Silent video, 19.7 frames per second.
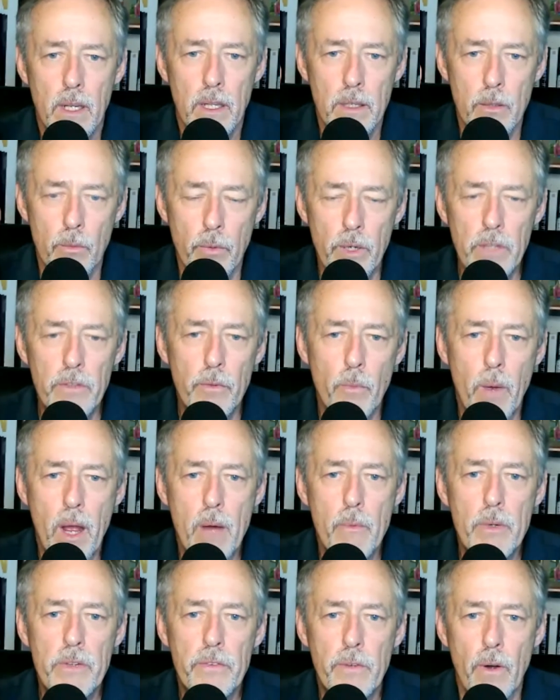And the reason
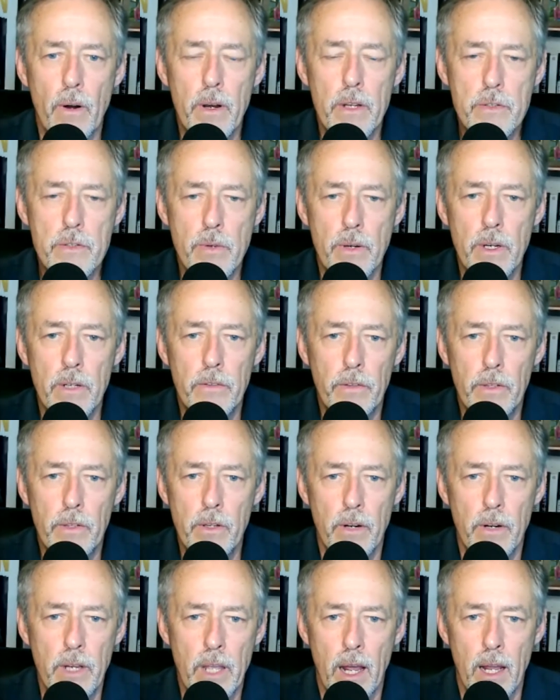why we started Trinity
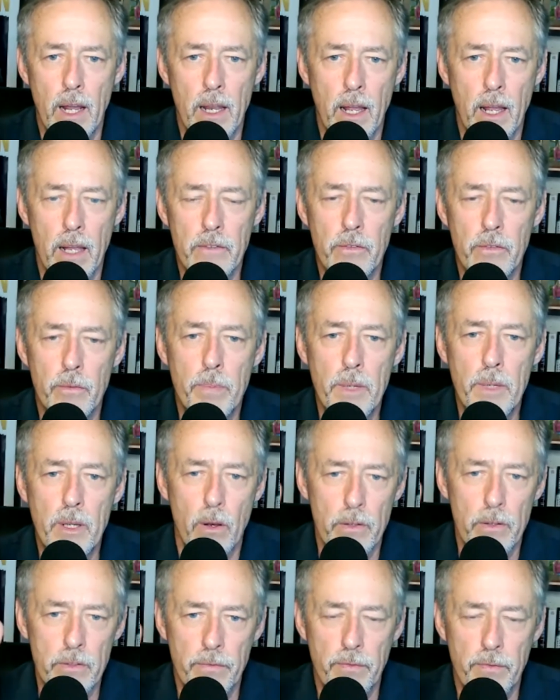Security Allies is
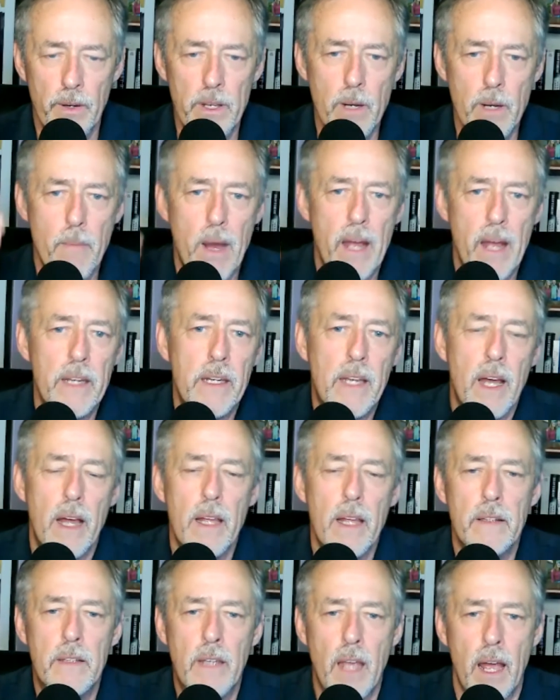because a friend of mine
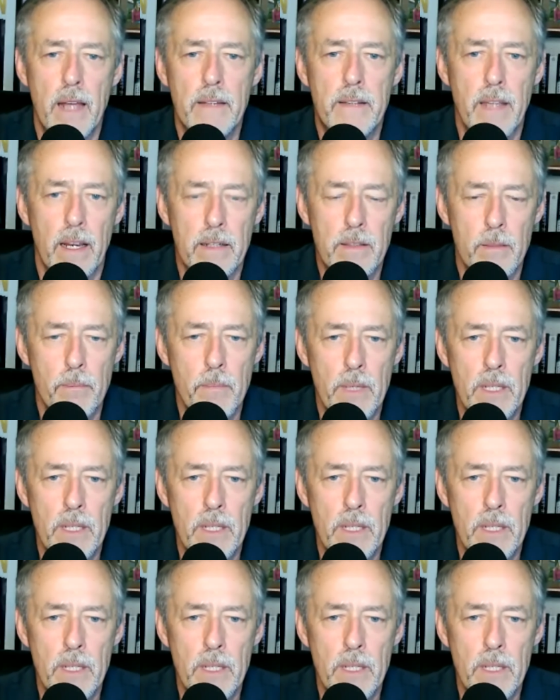contacted